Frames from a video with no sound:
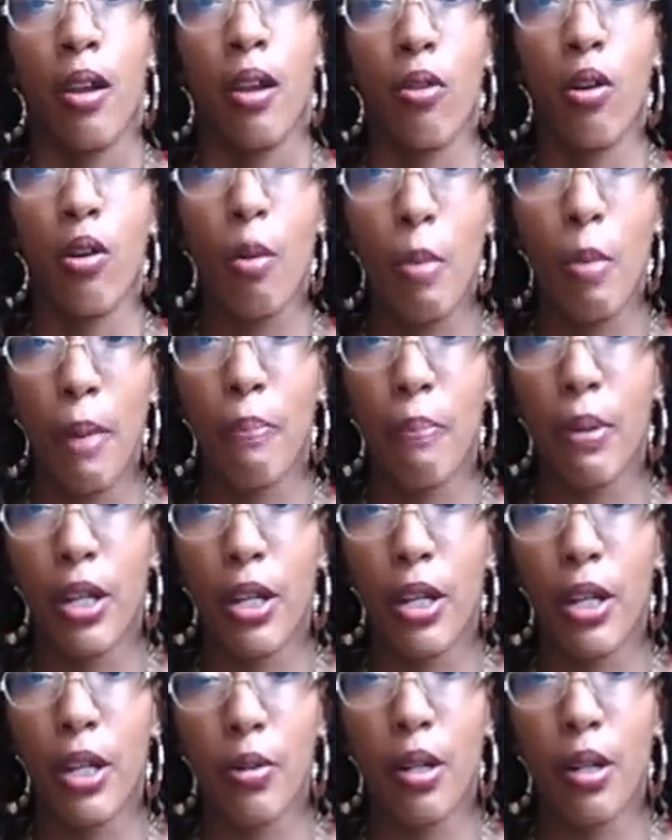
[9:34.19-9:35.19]
On my
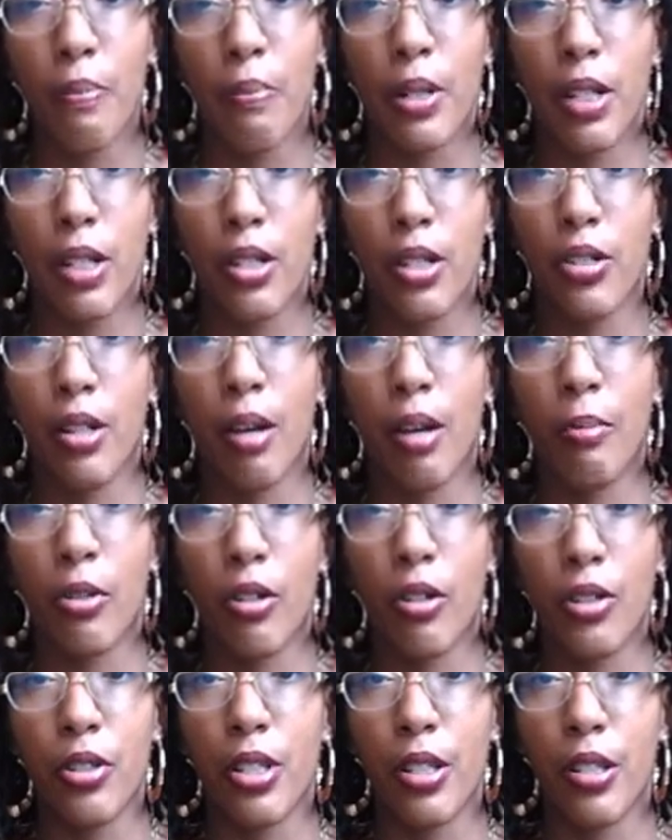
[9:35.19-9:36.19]
Patreon page that I'm
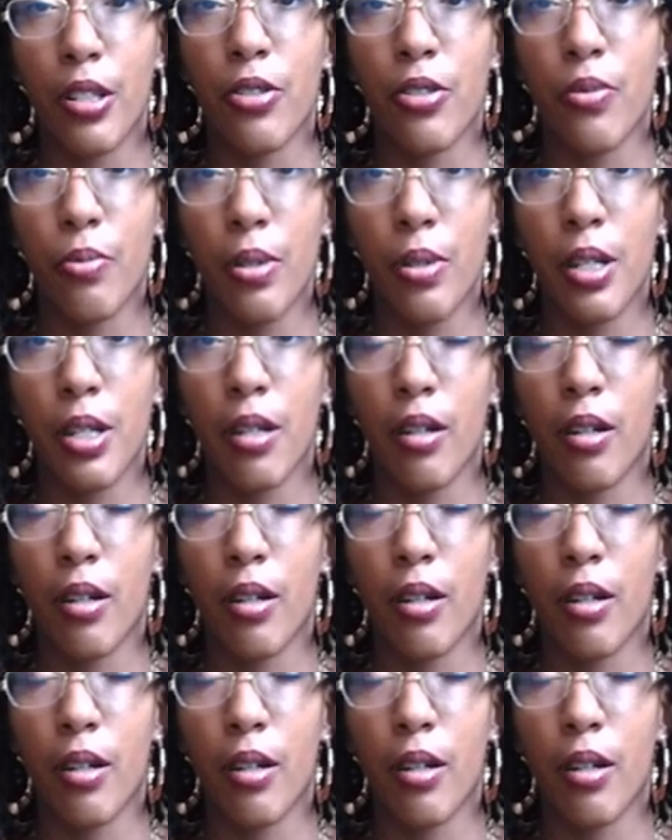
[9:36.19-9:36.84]
launching this week,